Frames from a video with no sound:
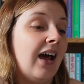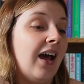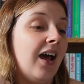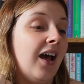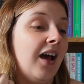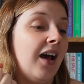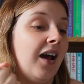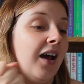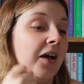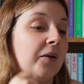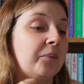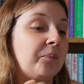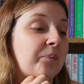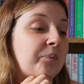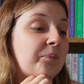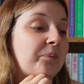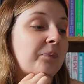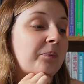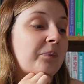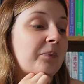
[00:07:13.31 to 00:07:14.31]

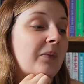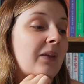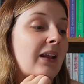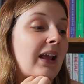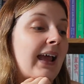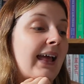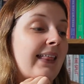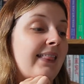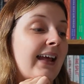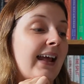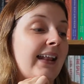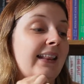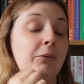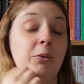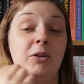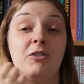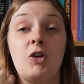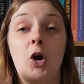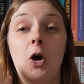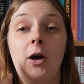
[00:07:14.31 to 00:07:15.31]
And then
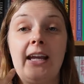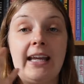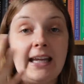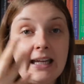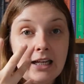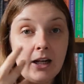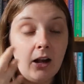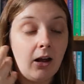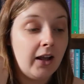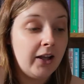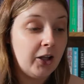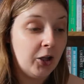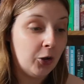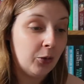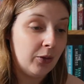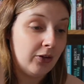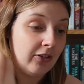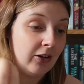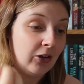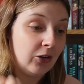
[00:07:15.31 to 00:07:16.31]
we've got Eli,
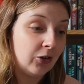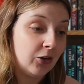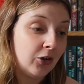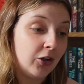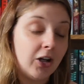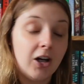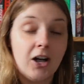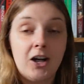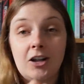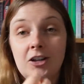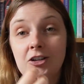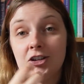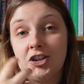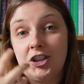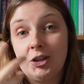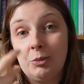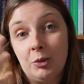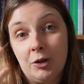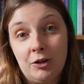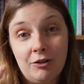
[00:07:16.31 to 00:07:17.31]
who is a young girl.
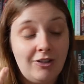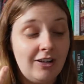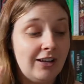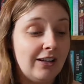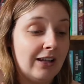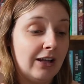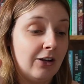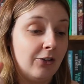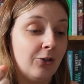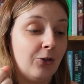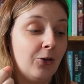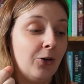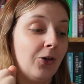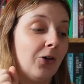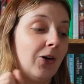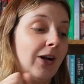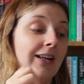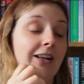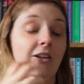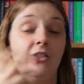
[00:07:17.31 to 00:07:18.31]
She moves in next
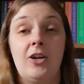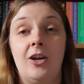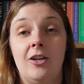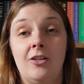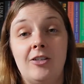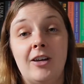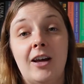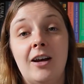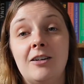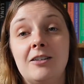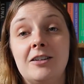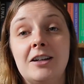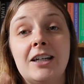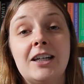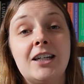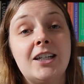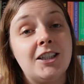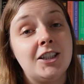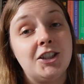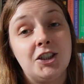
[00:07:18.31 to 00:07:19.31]
door, and it turns out
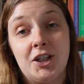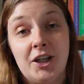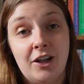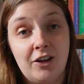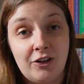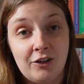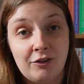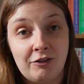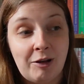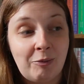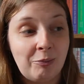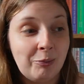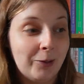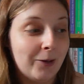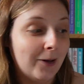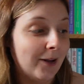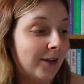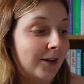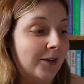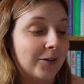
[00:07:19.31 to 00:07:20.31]
she is a
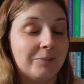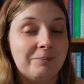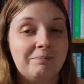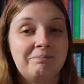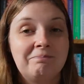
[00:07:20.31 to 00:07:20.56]
vampire.